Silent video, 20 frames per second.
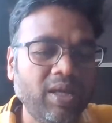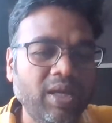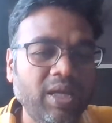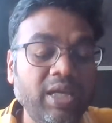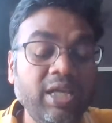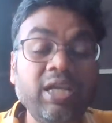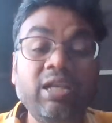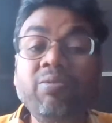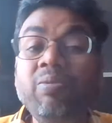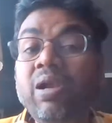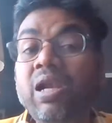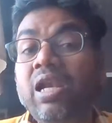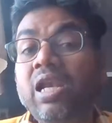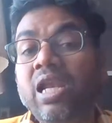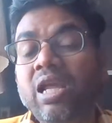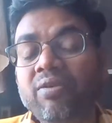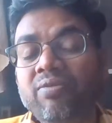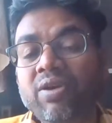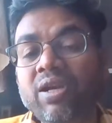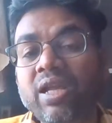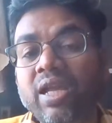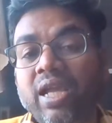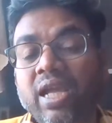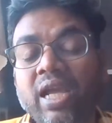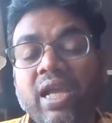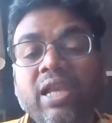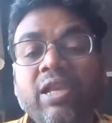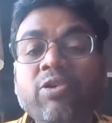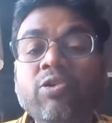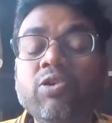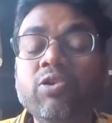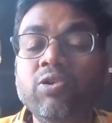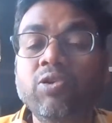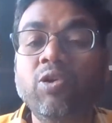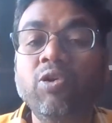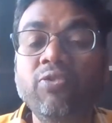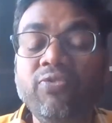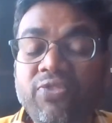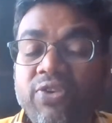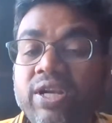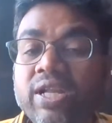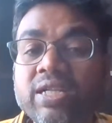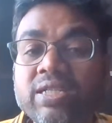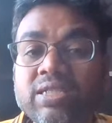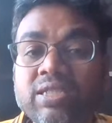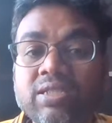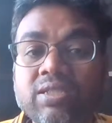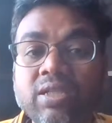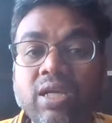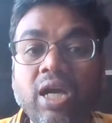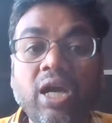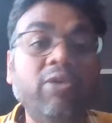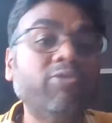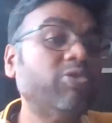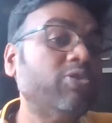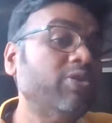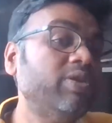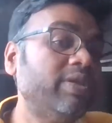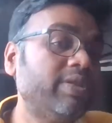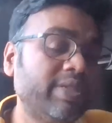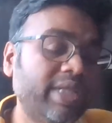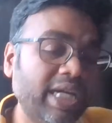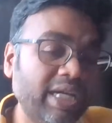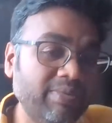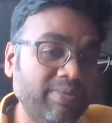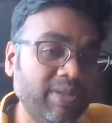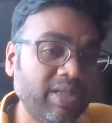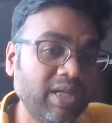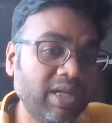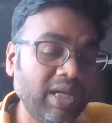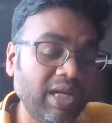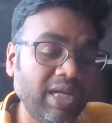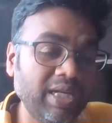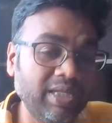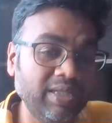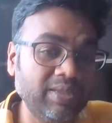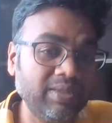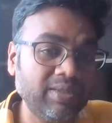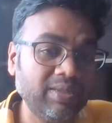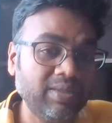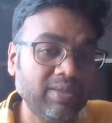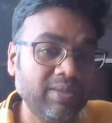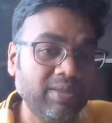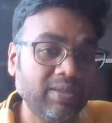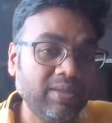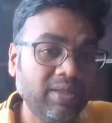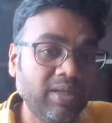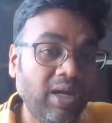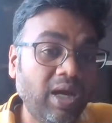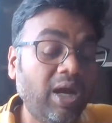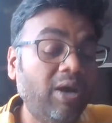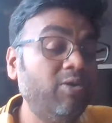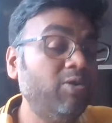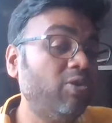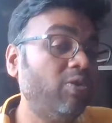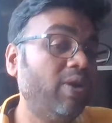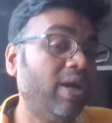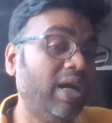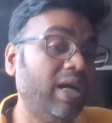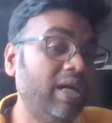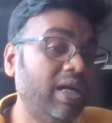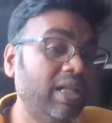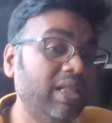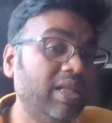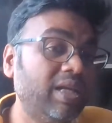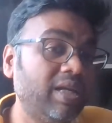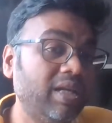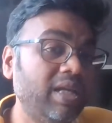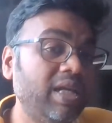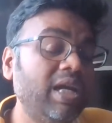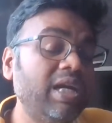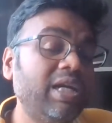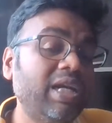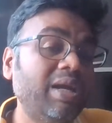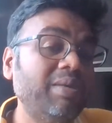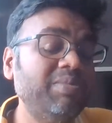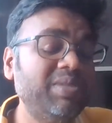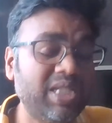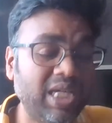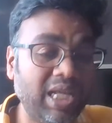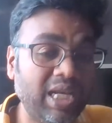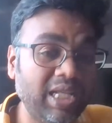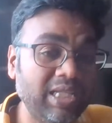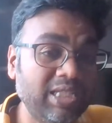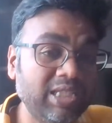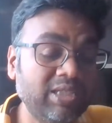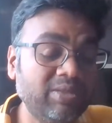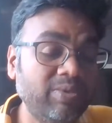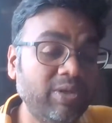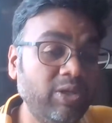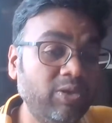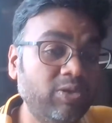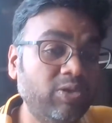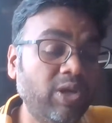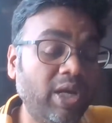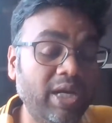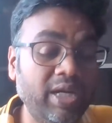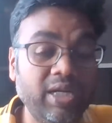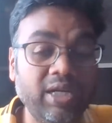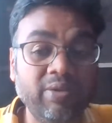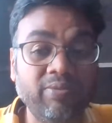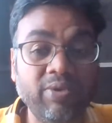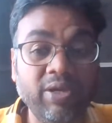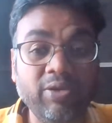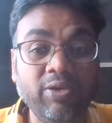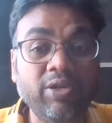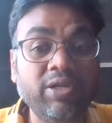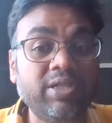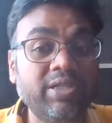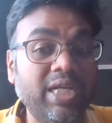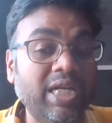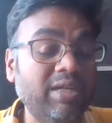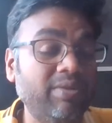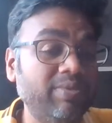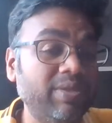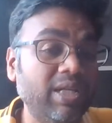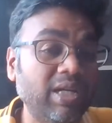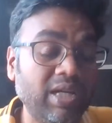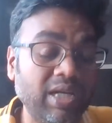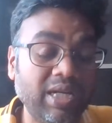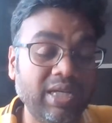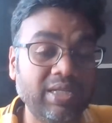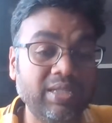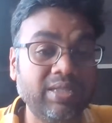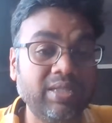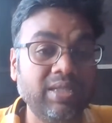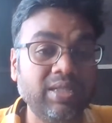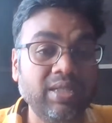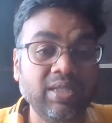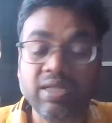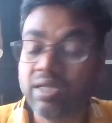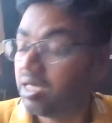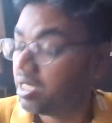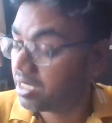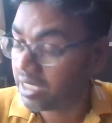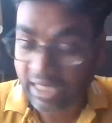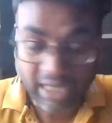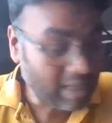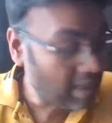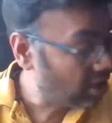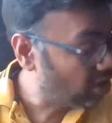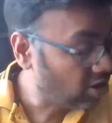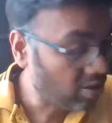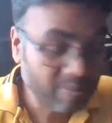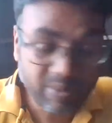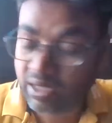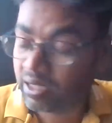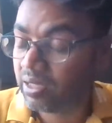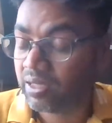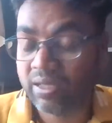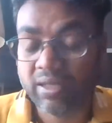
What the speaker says: It will never gain you confidence how to interact with the client, how to handle the real time challenges when you interact with the client. It cannot be.